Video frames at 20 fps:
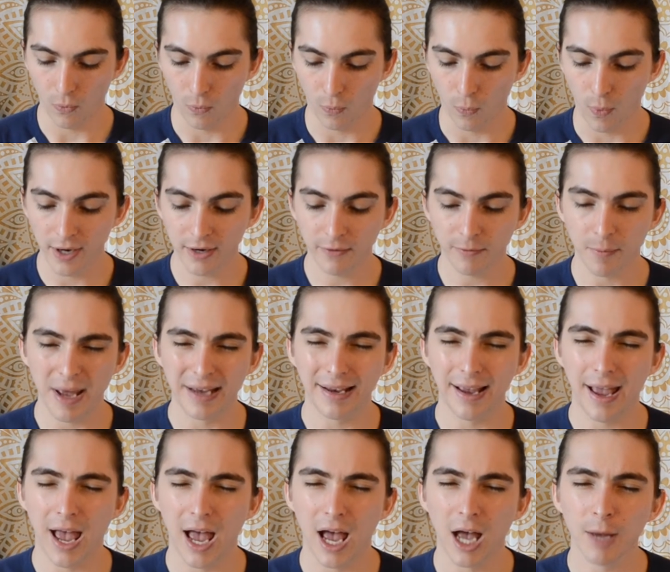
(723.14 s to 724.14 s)
One of my
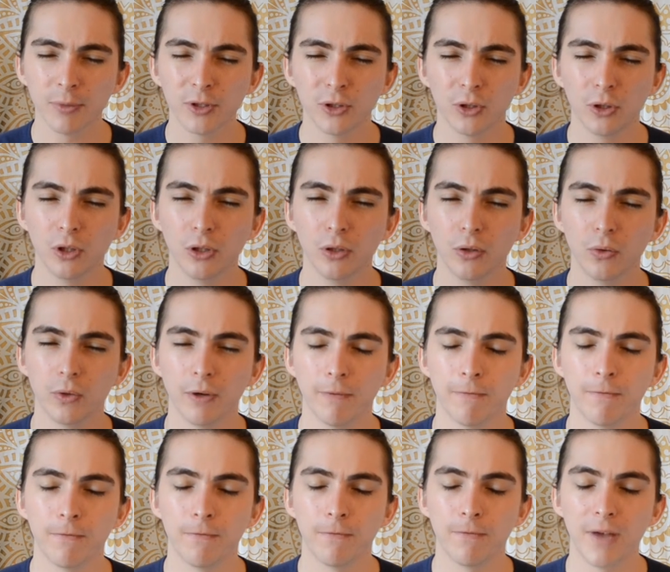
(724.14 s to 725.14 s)
absolute
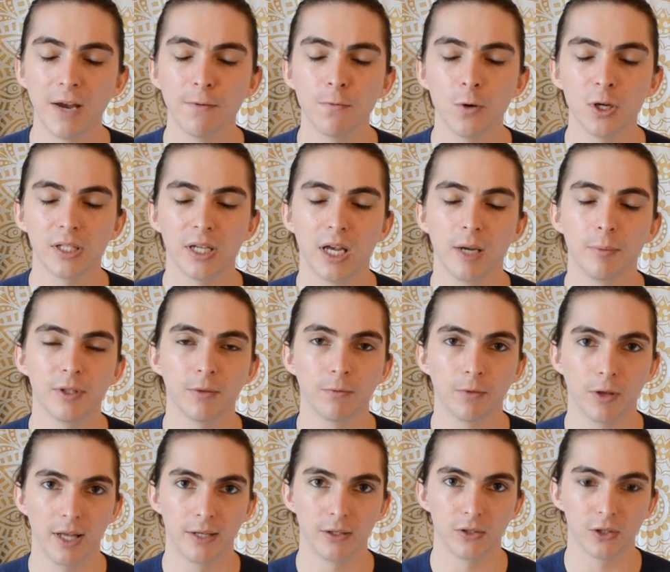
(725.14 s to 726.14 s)
favorite types of
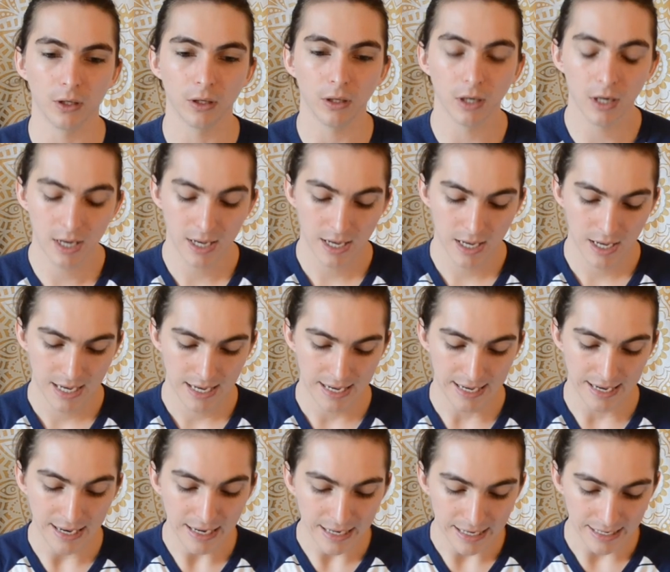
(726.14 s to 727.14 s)
cleanser.
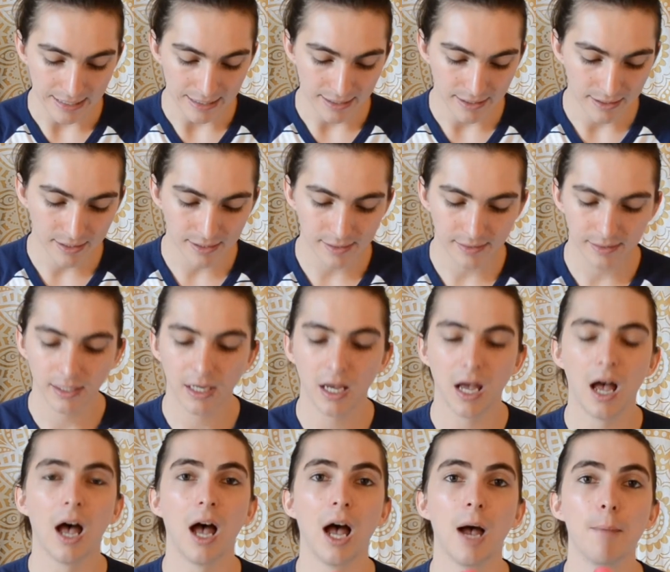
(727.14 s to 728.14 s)
It is
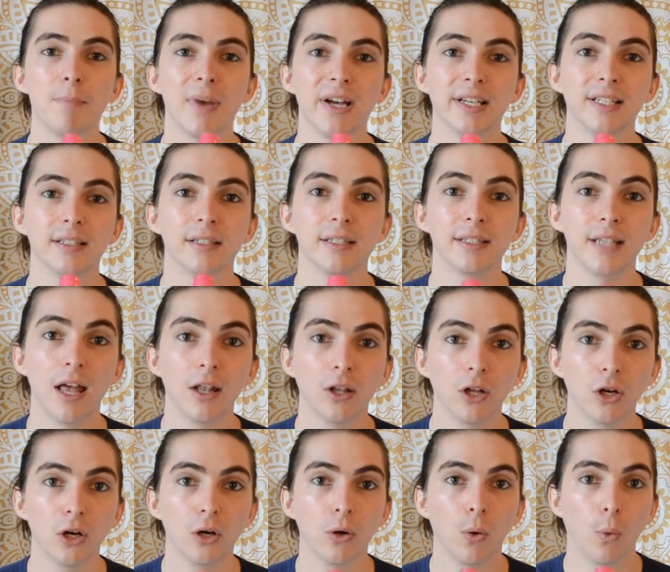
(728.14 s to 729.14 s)
a
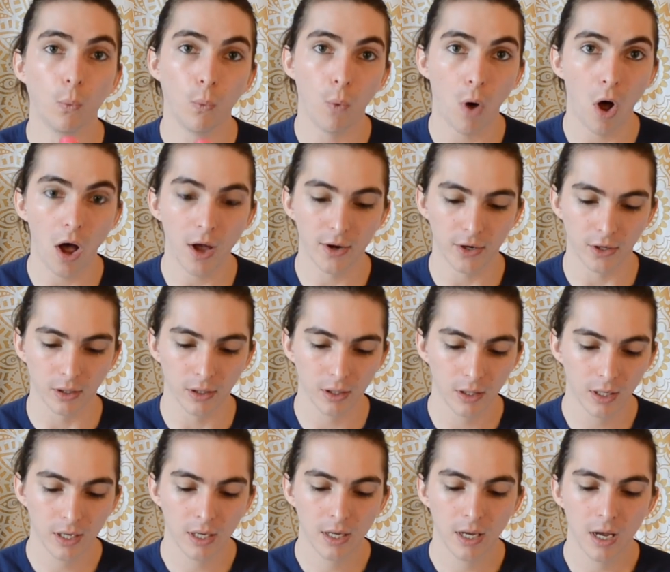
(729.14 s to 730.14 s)
micellar water.
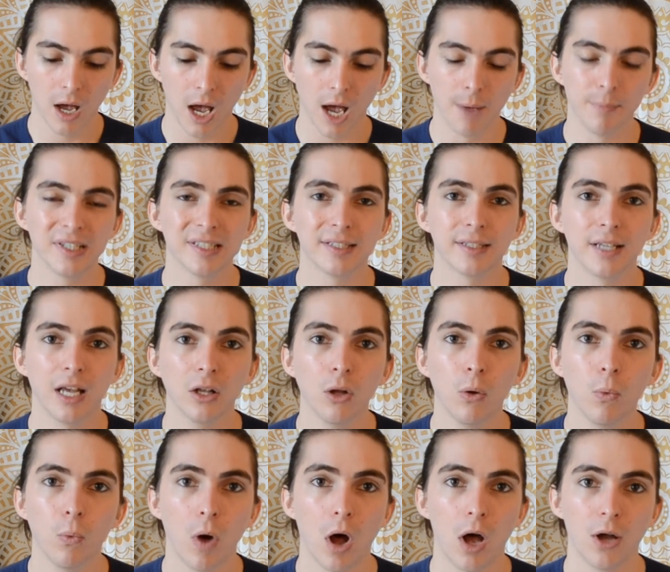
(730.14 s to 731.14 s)
A
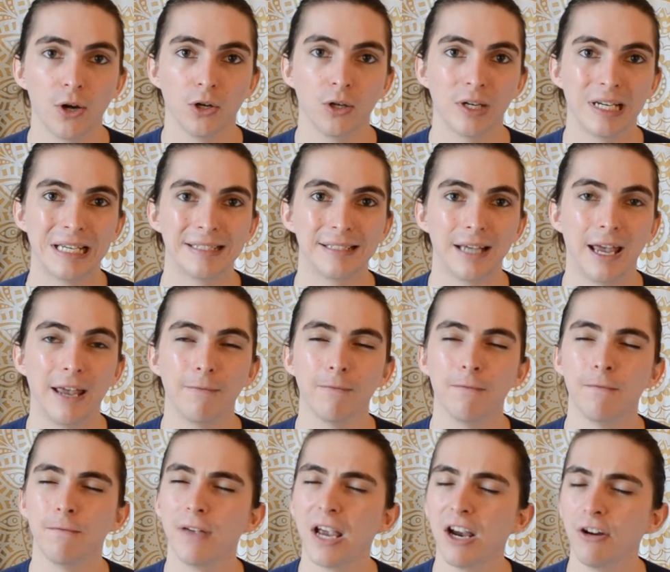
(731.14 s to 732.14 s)
micellar water is a
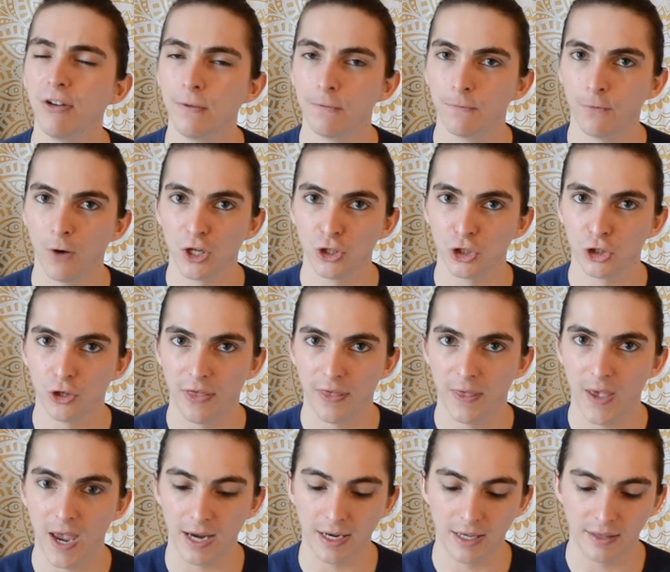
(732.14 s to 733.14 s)
very French
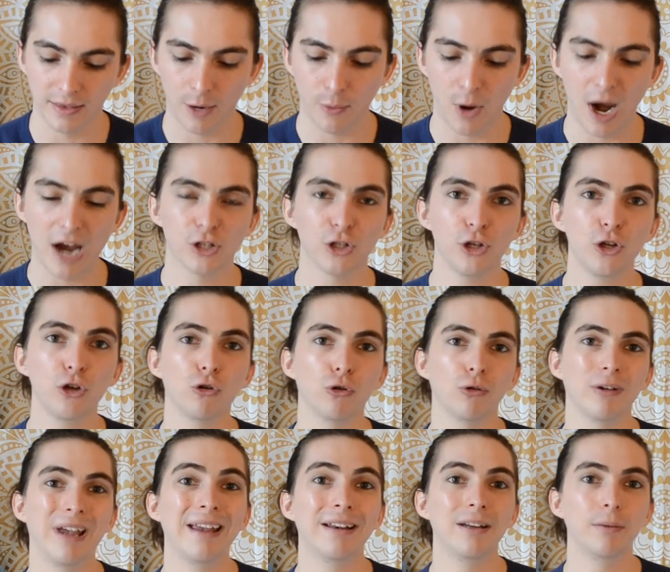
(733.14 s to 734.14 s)
thing. They were actually
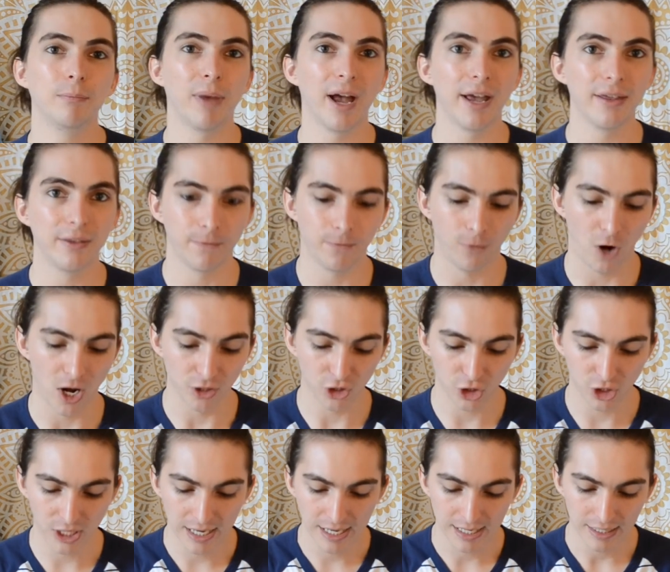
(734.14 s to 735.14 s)
created by the
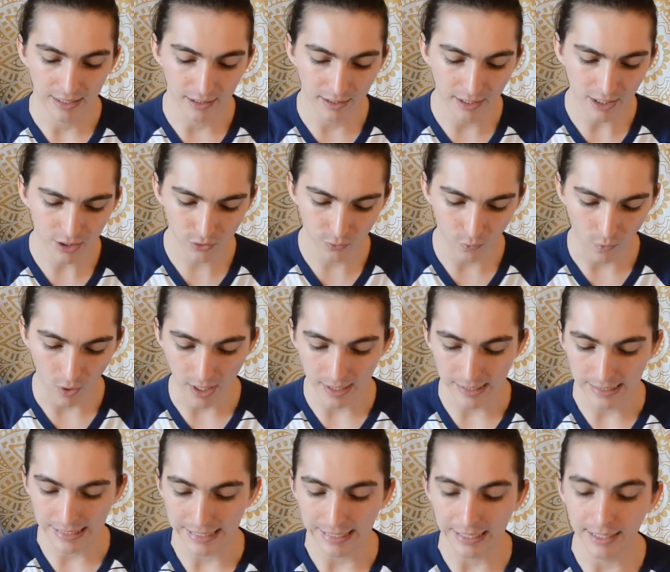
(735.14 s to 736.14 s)
French. This one
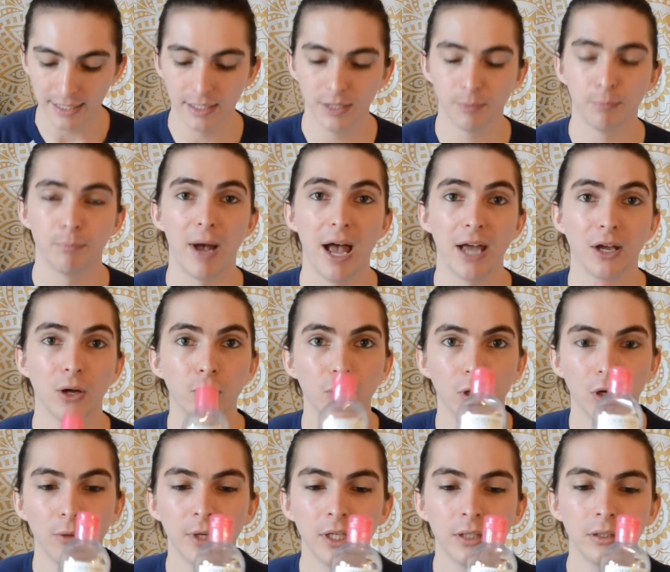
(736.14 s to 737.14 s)
is
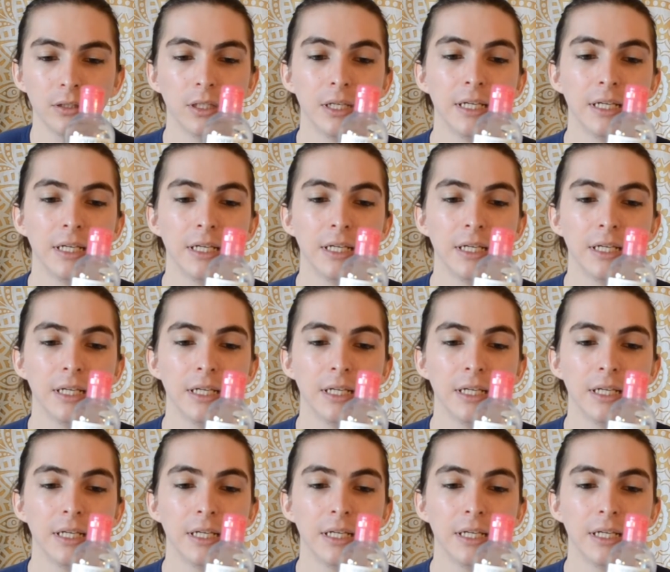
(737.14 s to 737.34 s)
Bioderma.